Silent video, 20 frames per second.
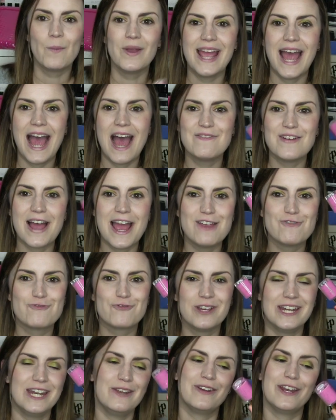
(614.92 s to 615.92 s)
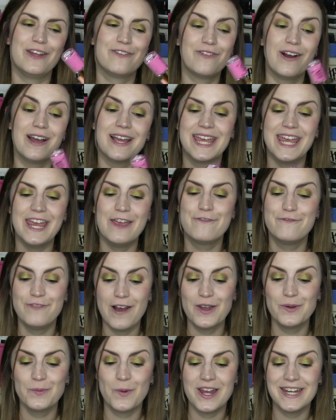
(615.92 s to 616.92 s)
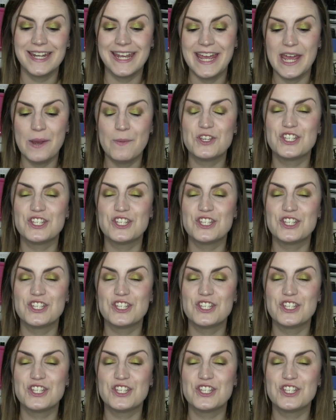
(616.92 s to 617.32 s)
We have a really, really funky, fun one here,